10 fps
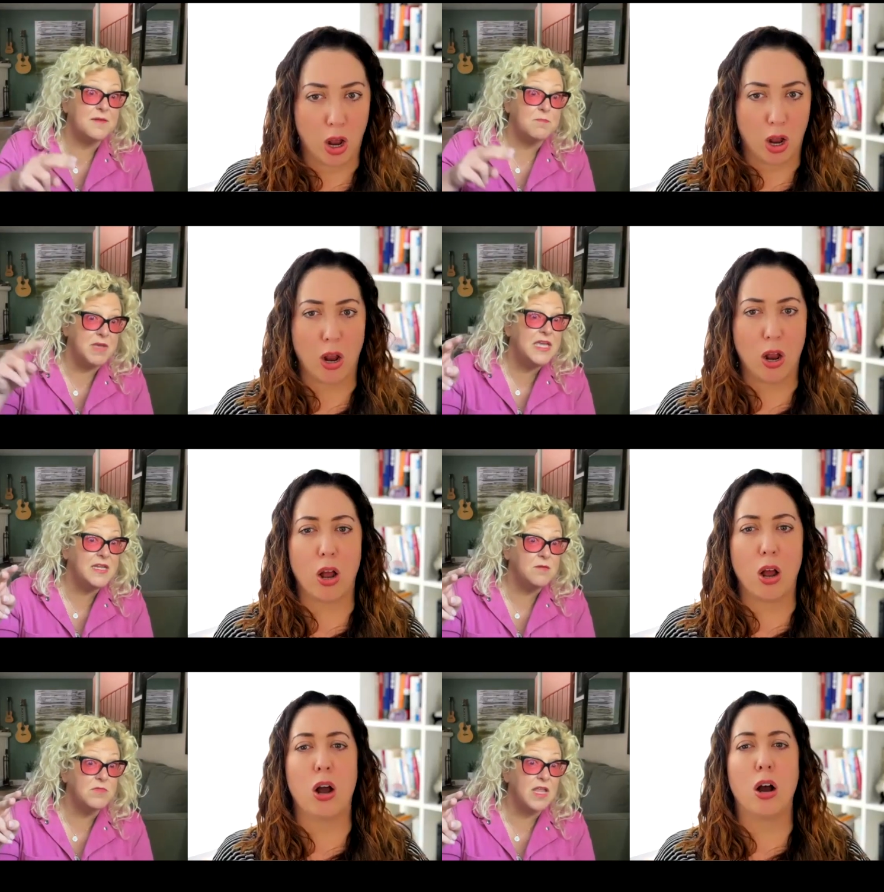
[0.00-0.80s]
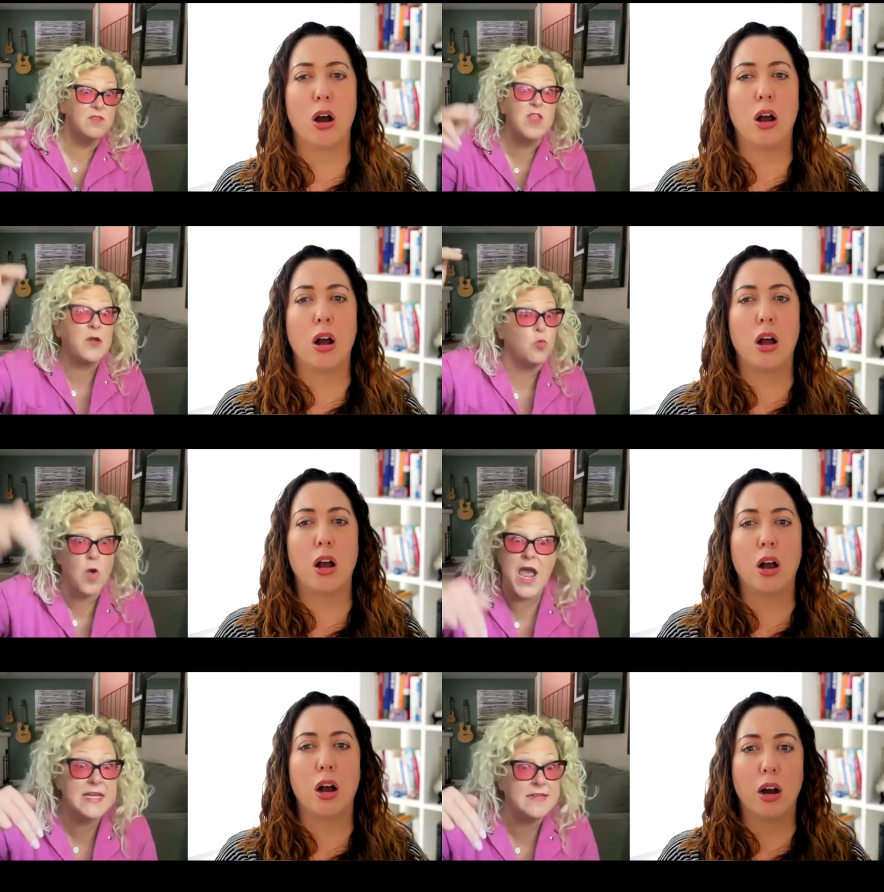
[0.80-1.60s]
Speaker 1: medium, like
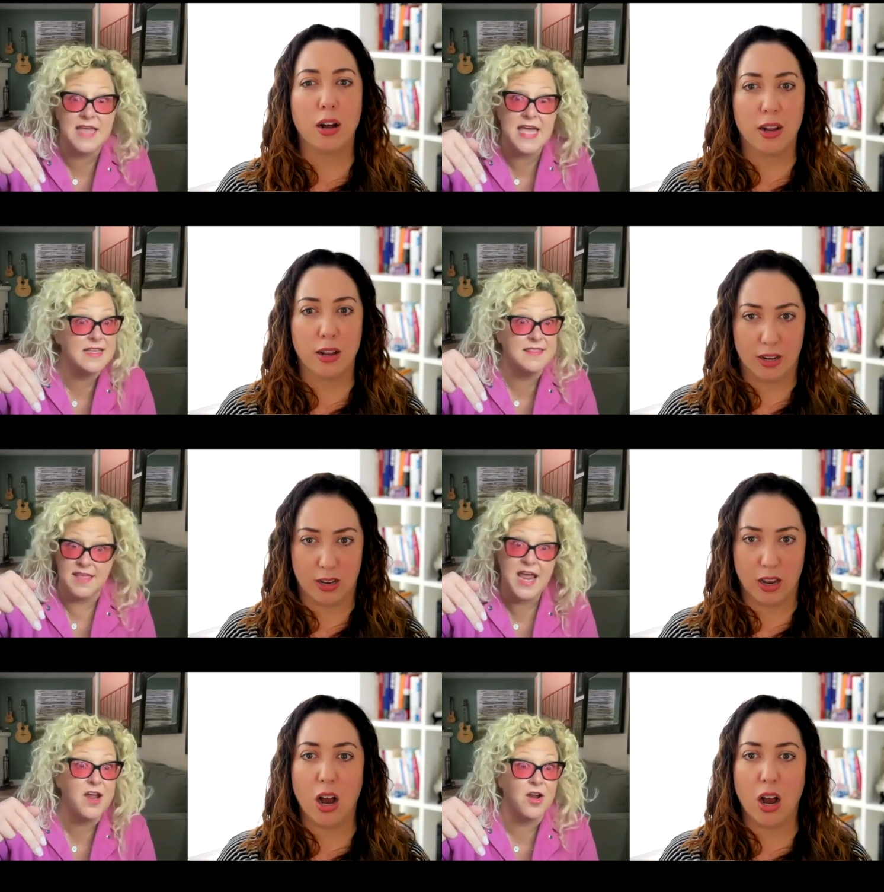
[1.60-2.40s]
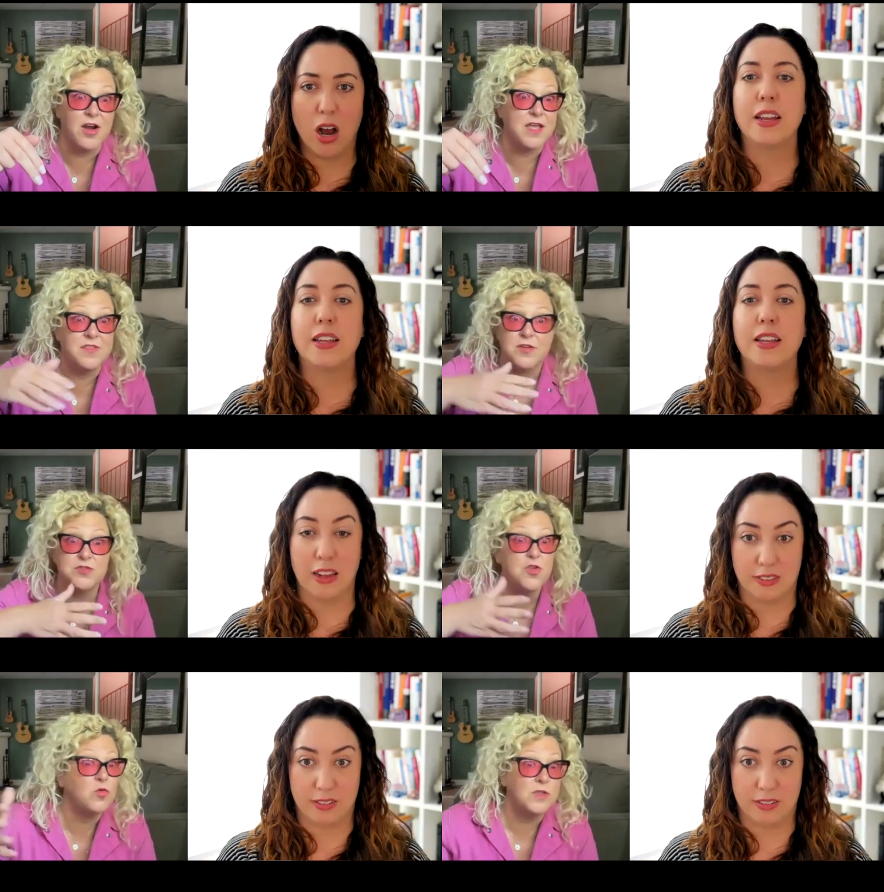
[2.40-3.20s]
right then and there, and there's yes.
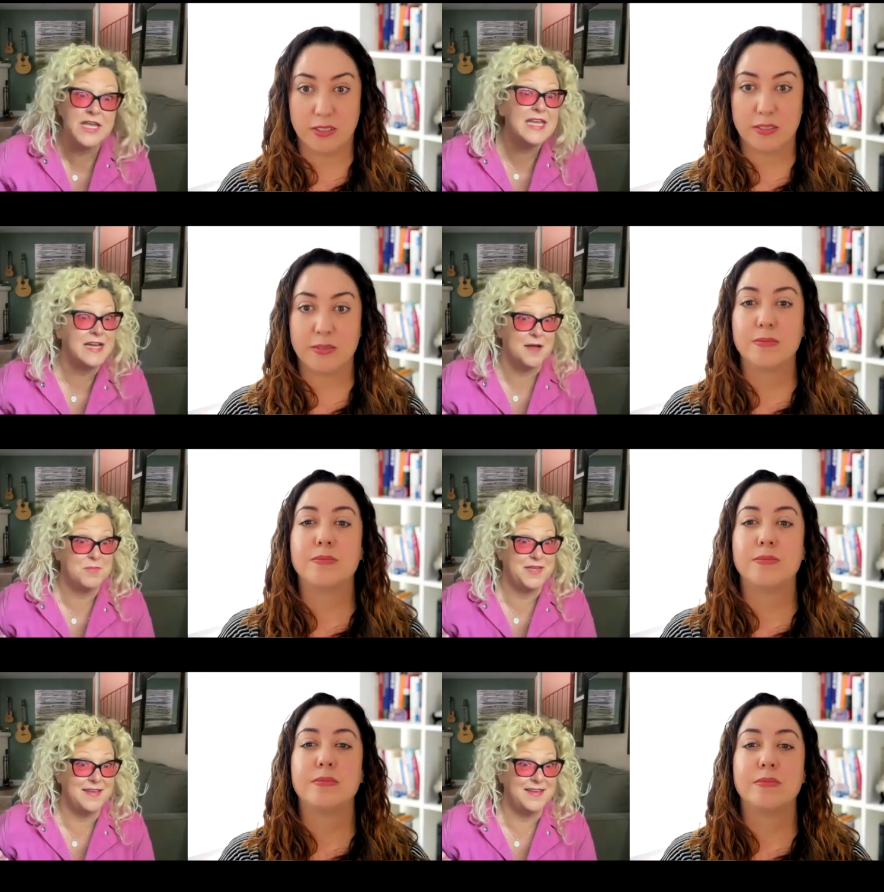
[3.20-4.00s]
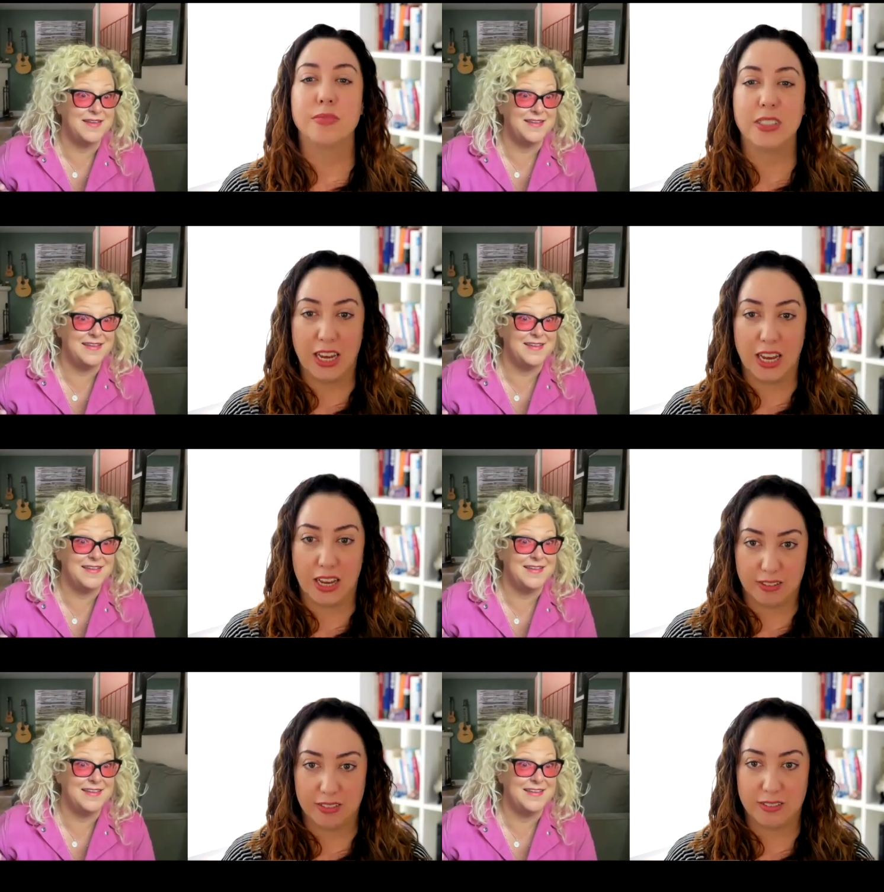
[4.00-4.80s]
no lead up.
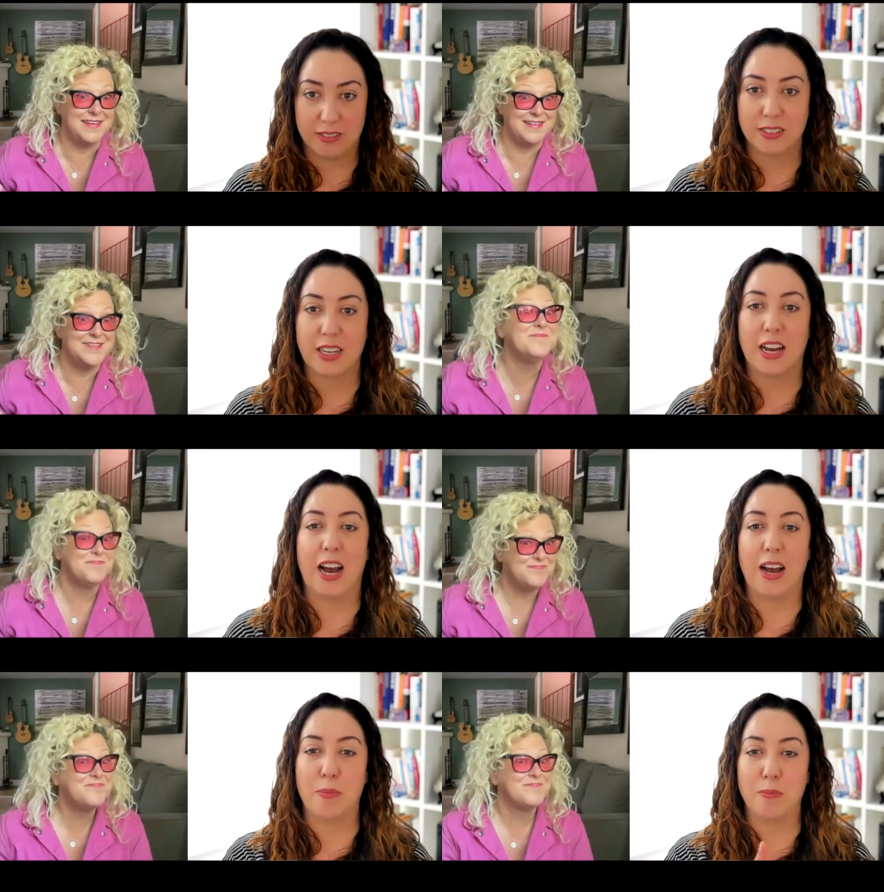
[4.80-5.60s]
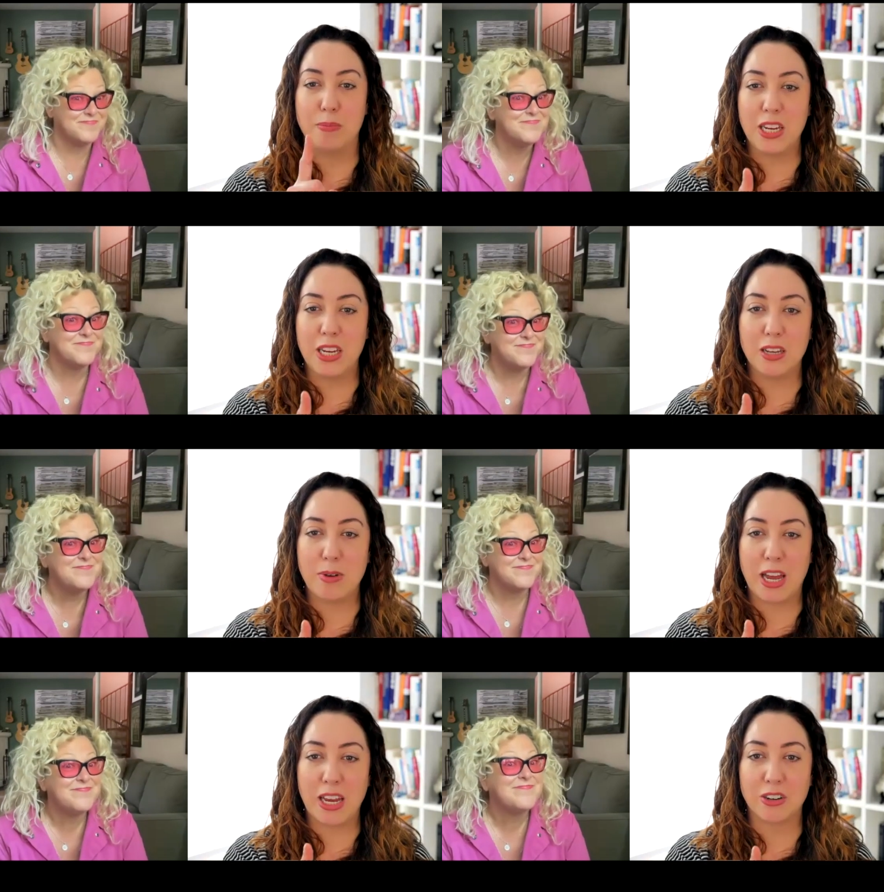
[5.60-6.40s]
Speaker 2: Yes. Medium
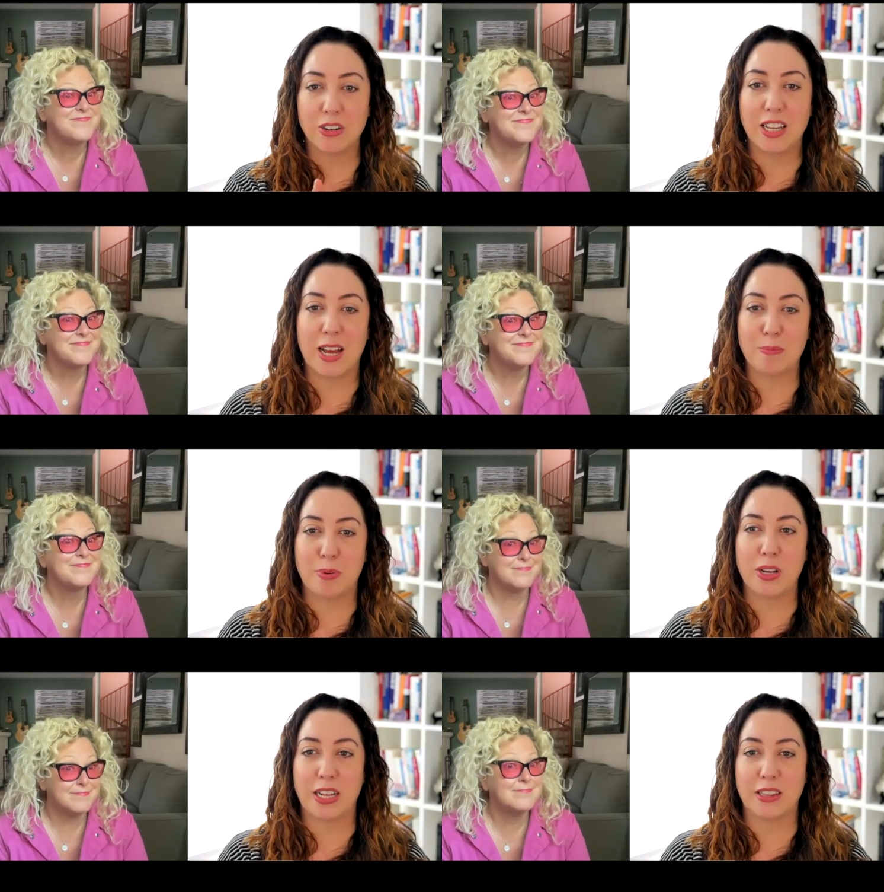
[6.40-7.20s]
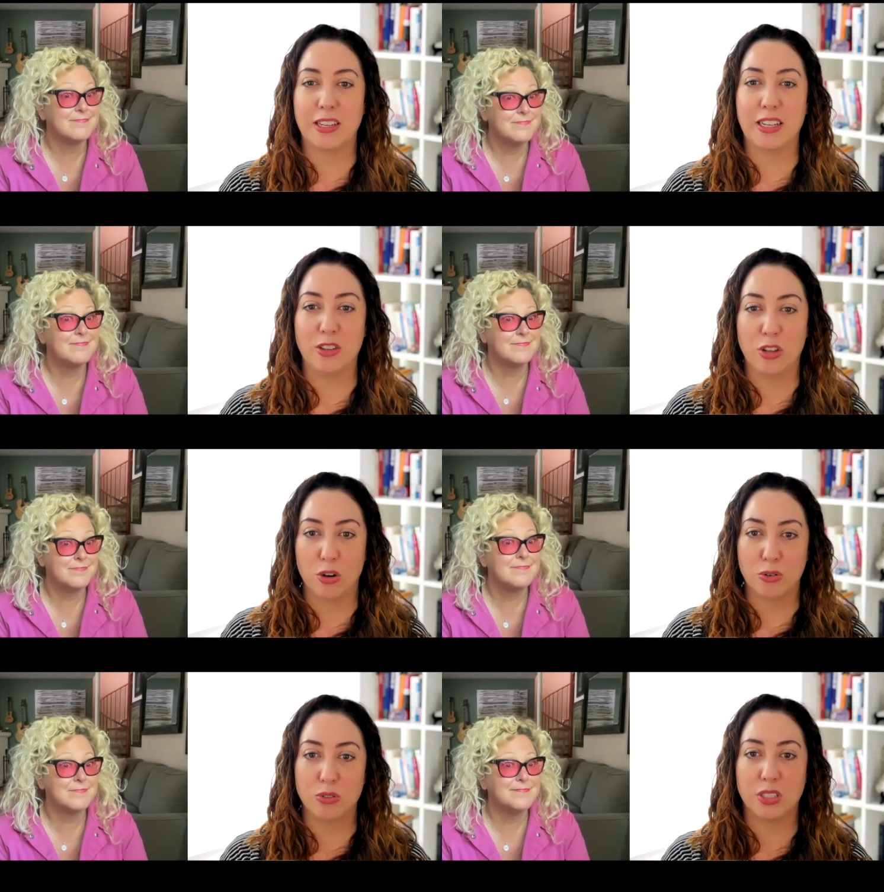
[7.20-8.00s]
anger in that point, in
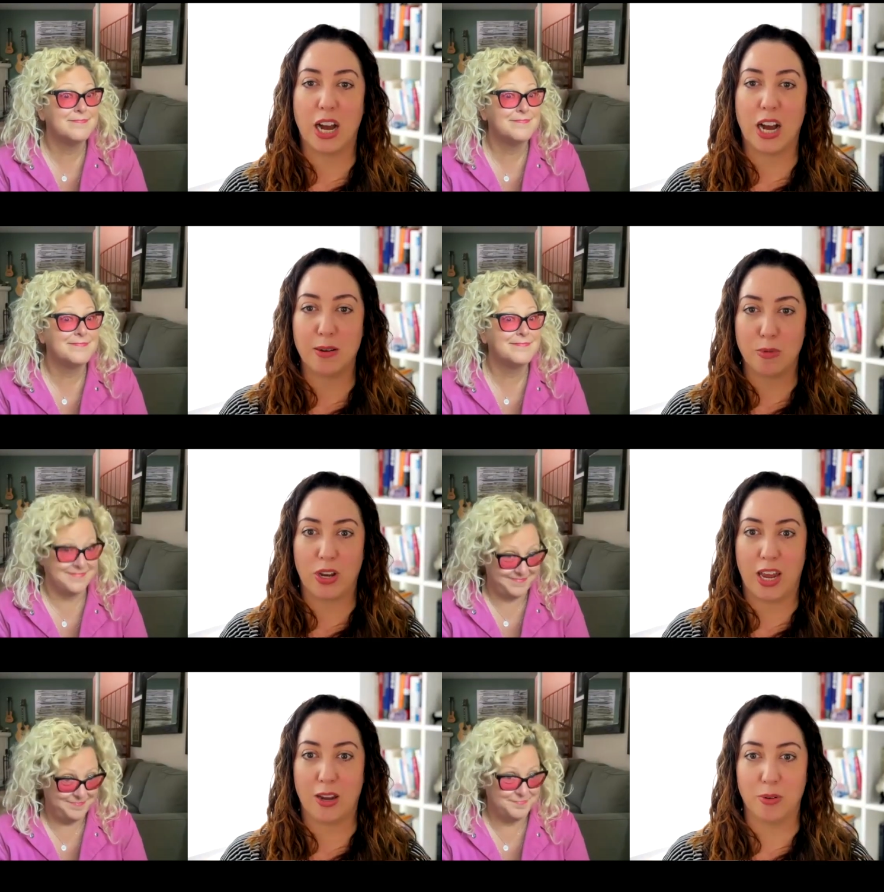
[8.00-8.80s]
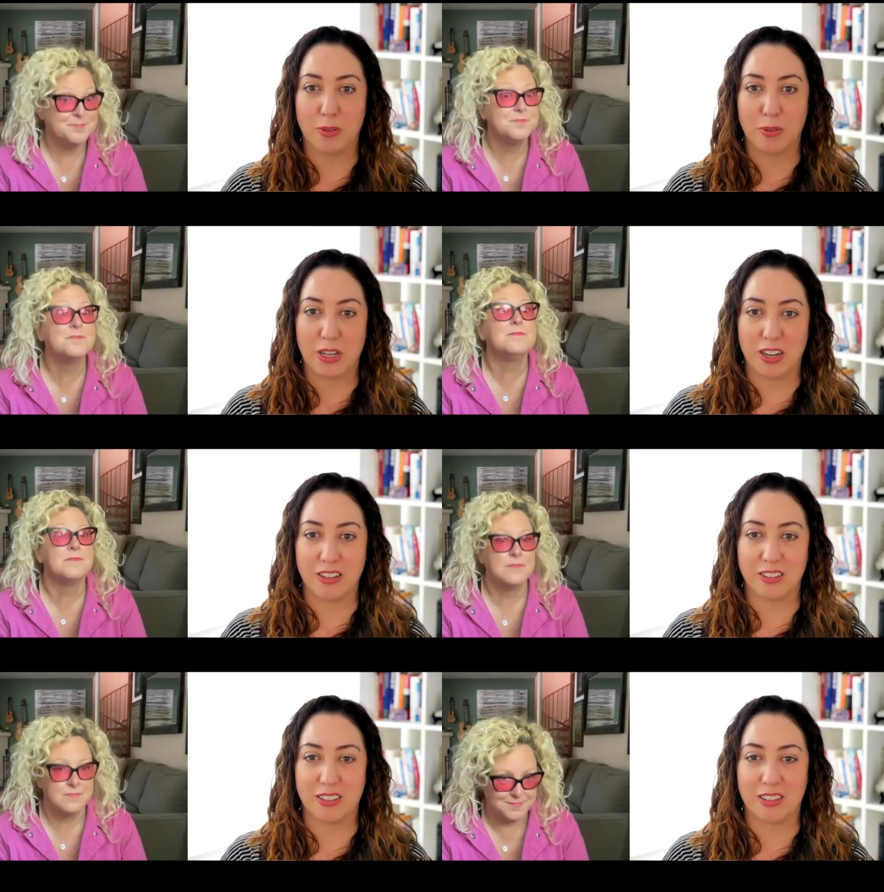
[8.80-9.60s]
those, I am okay with
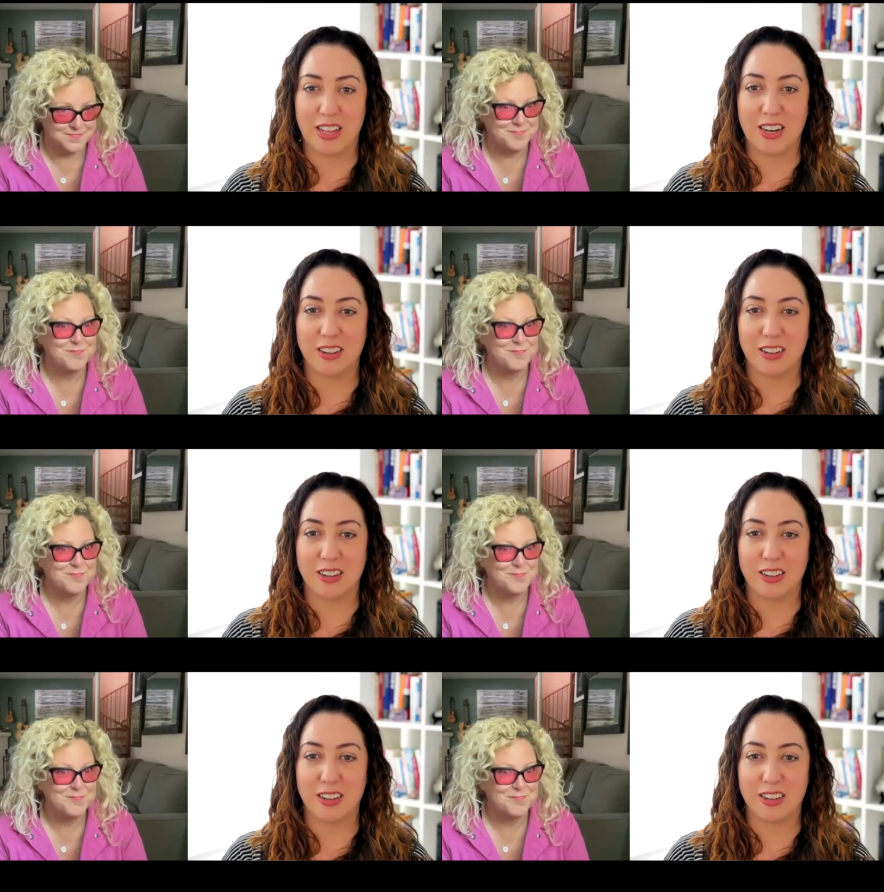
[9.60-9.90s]
because that